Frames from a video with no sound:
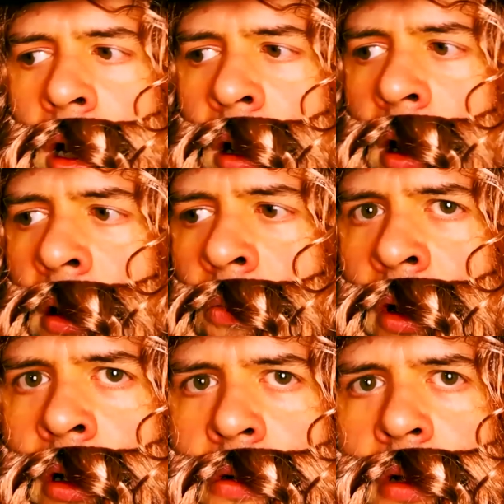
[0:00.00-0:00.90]
And the
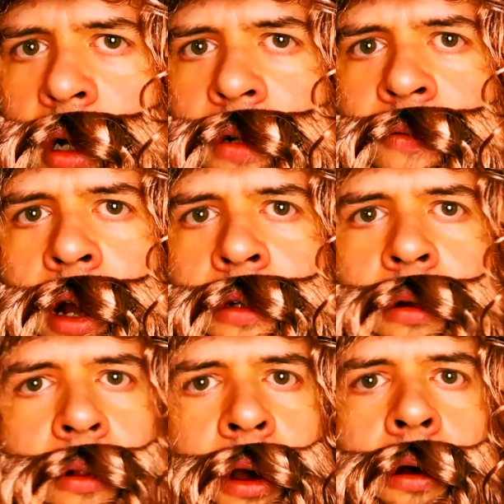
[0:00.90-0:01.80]
window was electrified
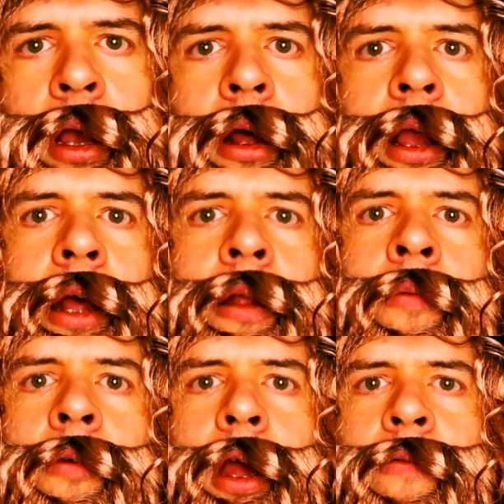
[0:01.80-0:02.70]
too. The whole
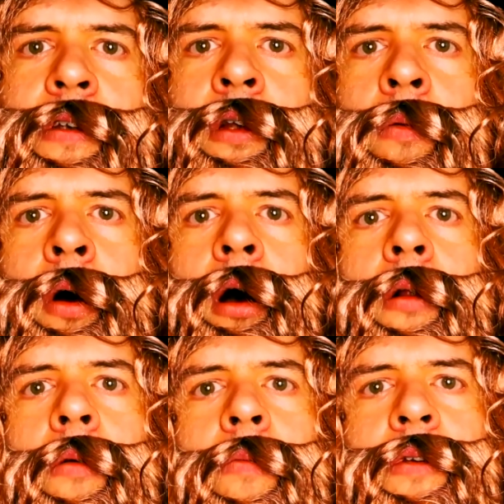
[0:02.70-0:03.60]
goddamn every single
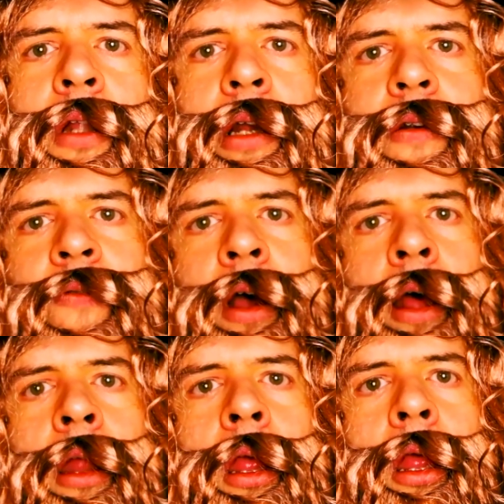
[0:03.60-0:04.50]
wall was electrified.